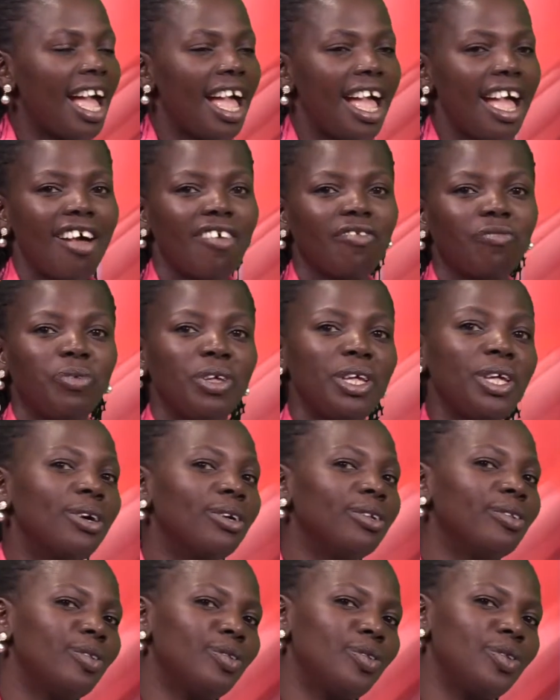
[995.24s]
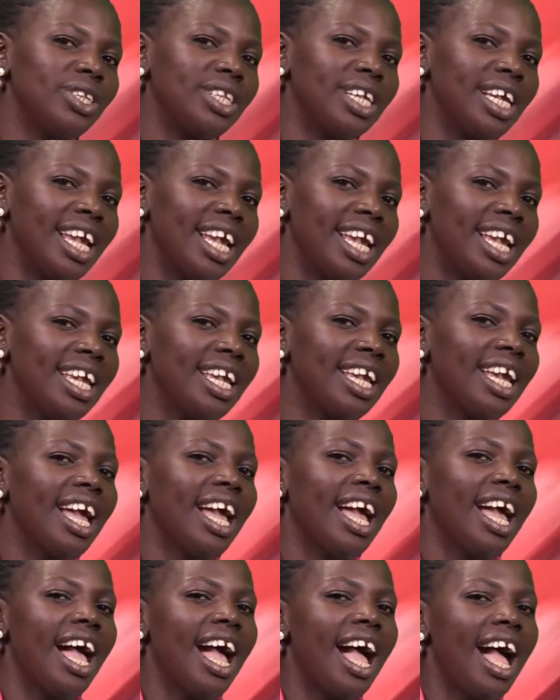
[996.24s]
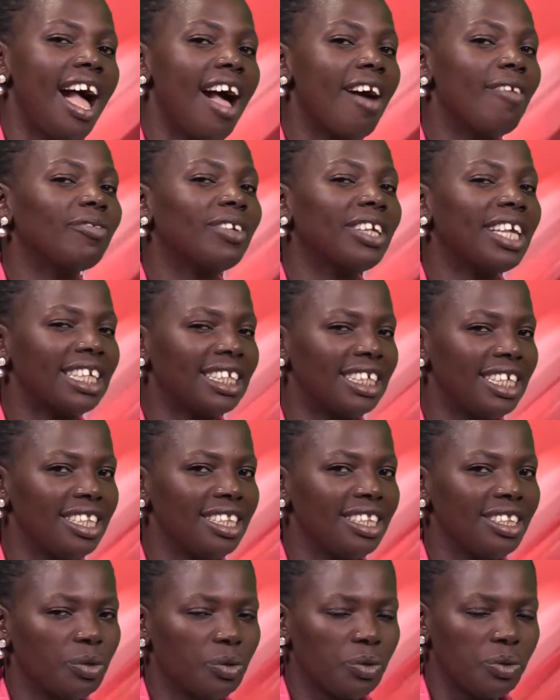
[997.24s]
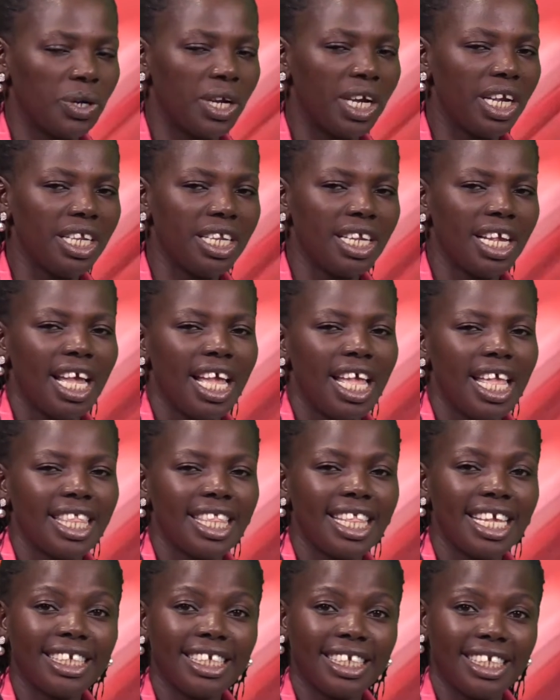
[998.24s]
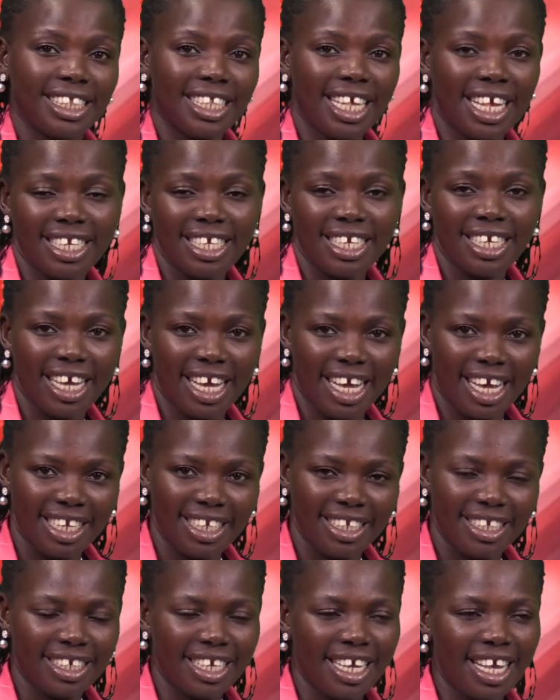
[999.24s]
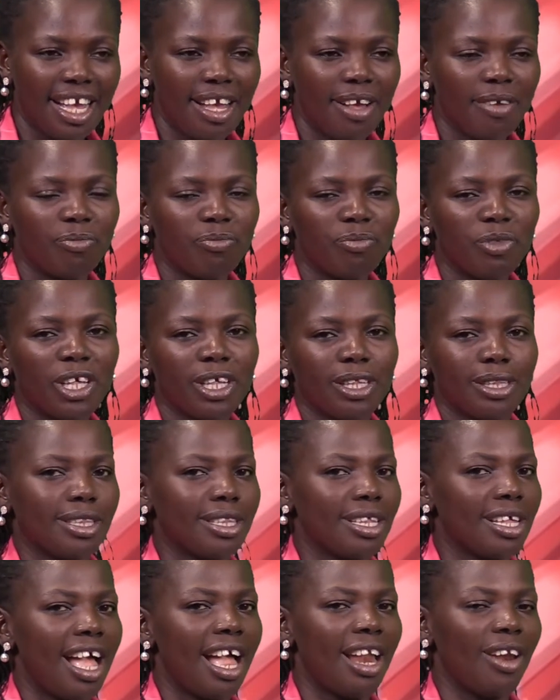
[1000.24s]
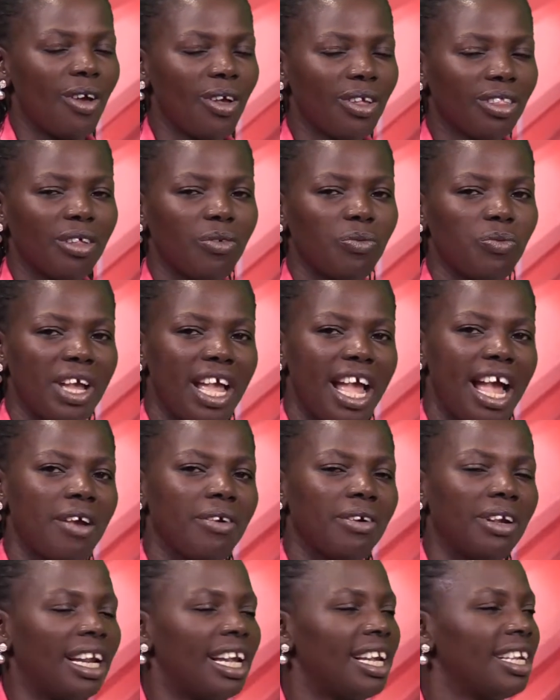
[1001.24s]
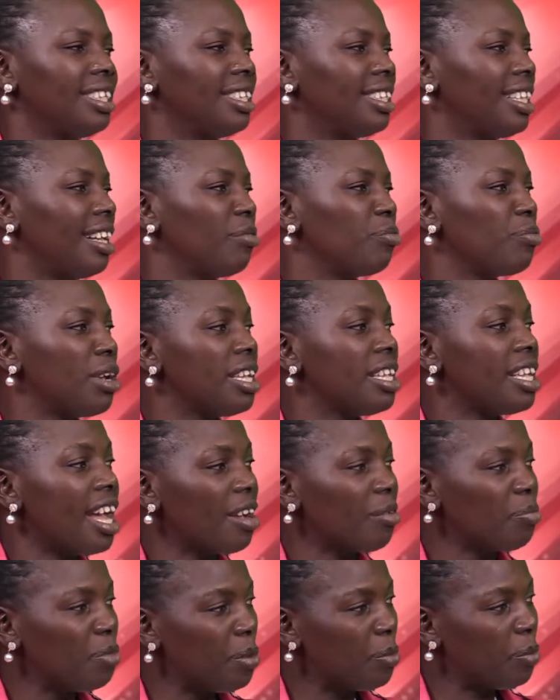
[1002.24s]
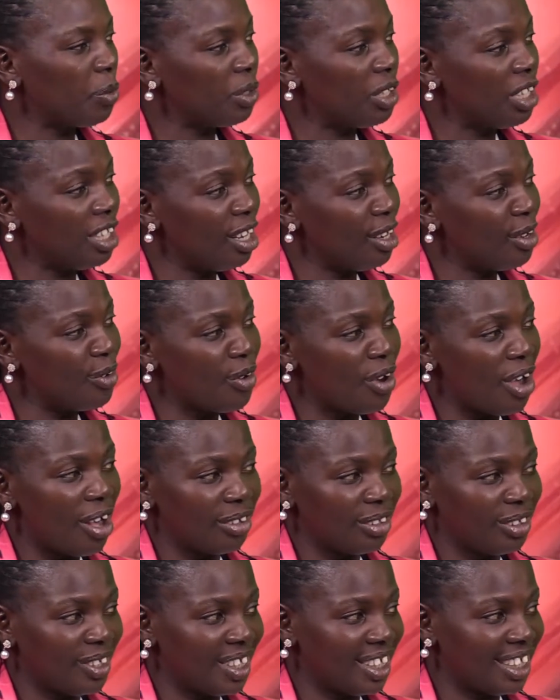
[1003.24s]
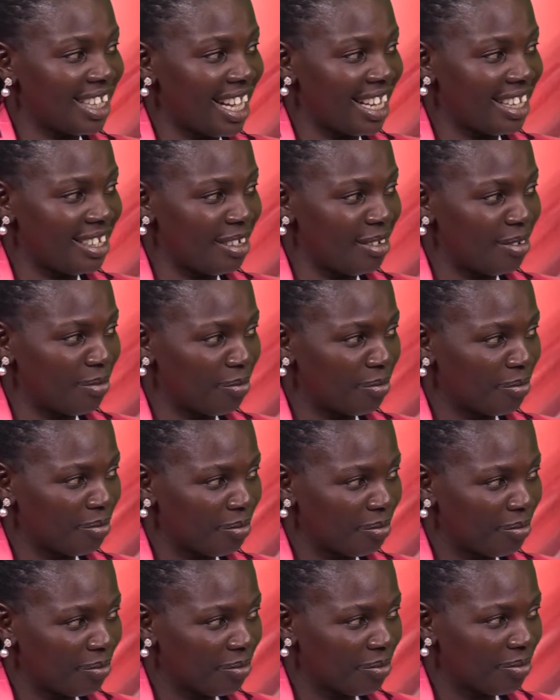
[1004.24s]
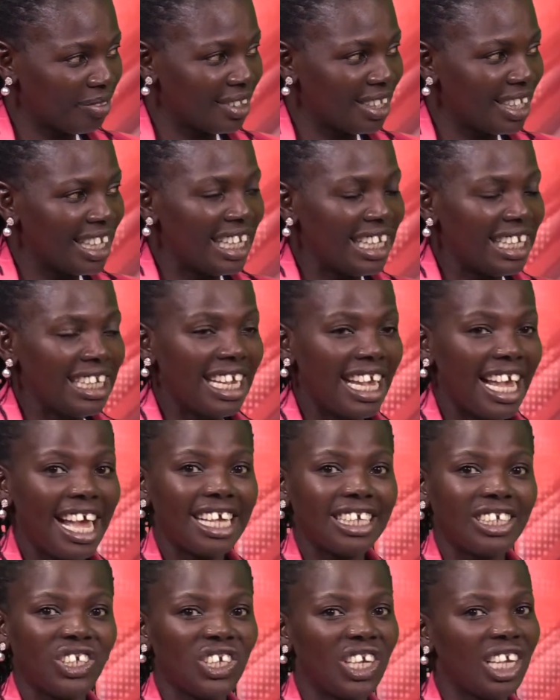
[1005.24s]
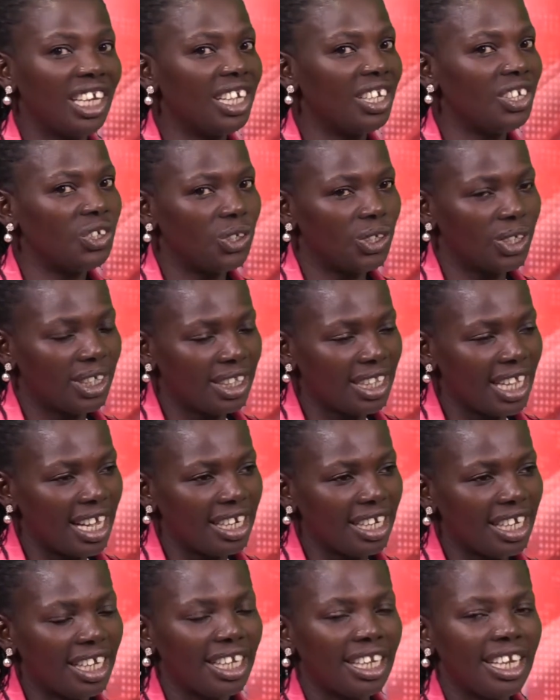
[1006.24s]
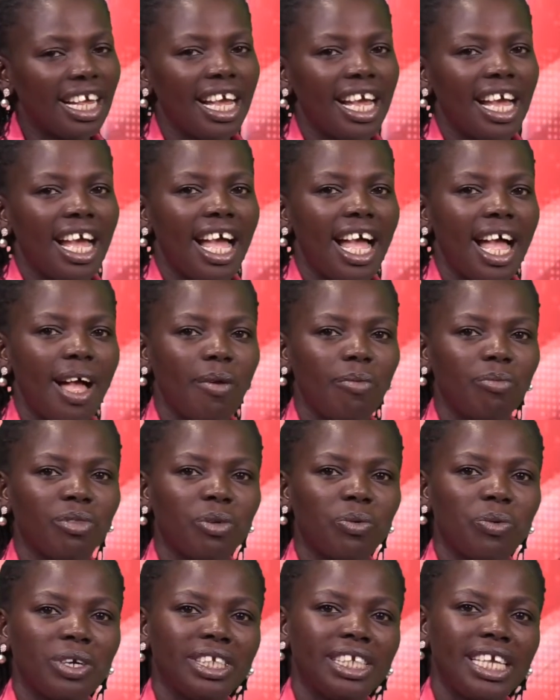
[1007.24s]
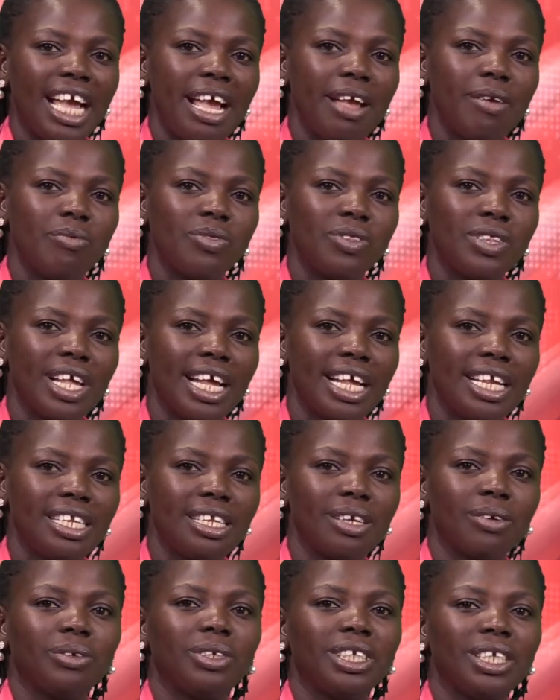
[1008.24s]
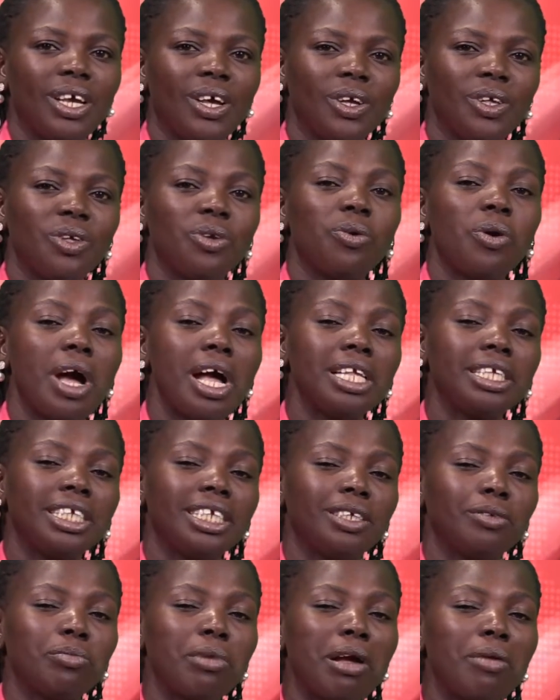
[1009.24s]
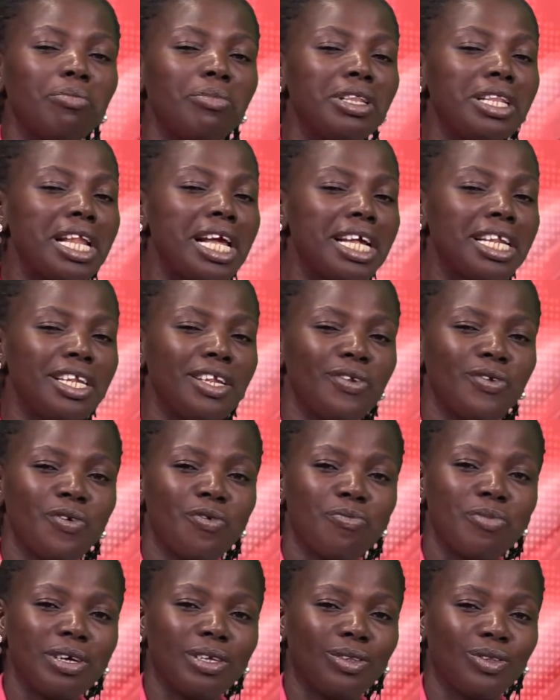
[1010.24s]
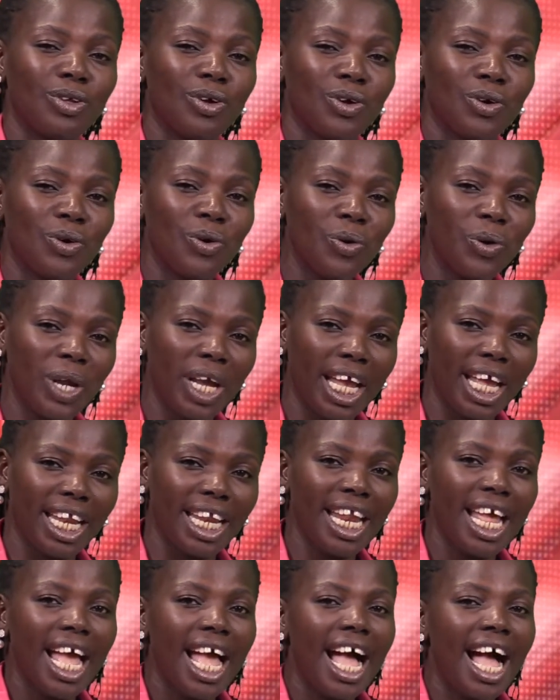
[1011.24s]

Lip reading: I have Beyond Today. I have Getting the Grade. That's a study guide. Because along the way, I realized that my young people didn't know how to study. Mm. They had challenges studying. There were times that they would tell you, Auntie Jim, I'm learning, but it's not going.